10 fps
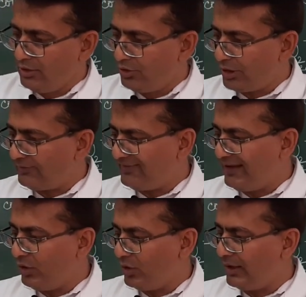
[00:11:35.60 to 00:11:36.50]
You can
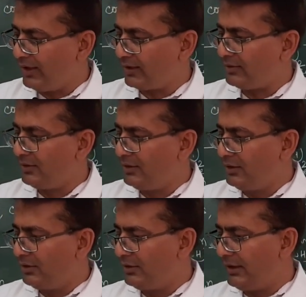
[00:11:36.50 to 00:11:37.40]
see over here,
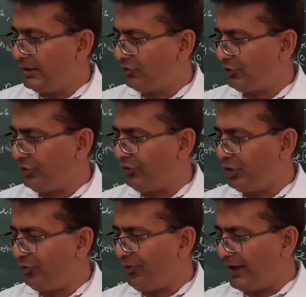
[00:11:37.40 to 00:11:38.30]
the
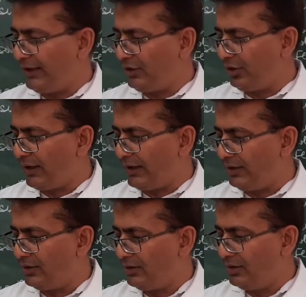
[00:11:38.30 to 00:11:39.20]
solution of ferric
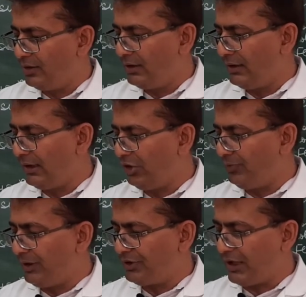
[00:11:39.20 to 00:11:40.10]
chloride
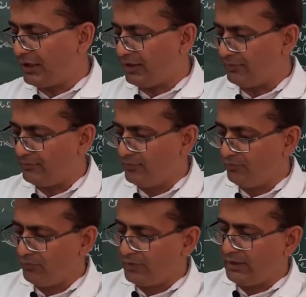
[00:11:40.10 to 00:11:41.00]
is being taken
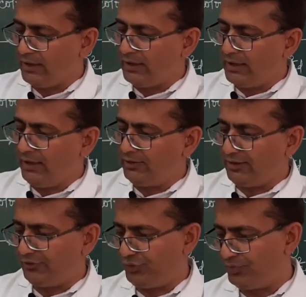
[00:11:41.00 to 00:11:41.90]
in a
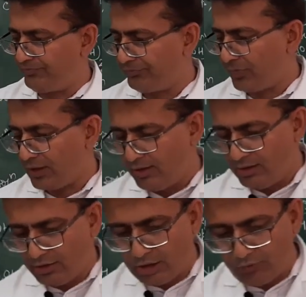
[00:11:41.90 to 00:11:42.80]
test tube.
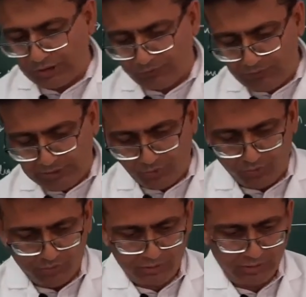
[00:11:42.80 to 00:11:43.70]
Now what we will
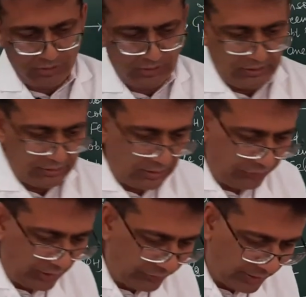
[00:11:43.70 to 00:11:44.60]
do?
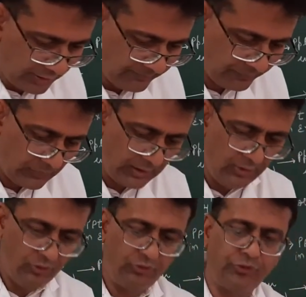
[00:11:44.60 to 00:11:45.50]
This is a
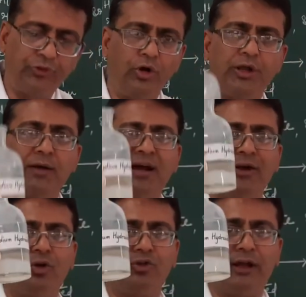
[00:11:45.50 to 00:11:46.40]
sodium
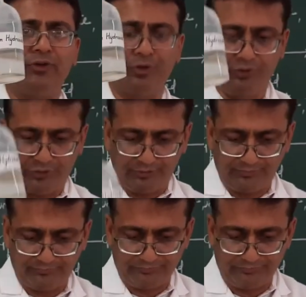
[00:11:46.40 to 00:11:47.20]
hydroxide solution.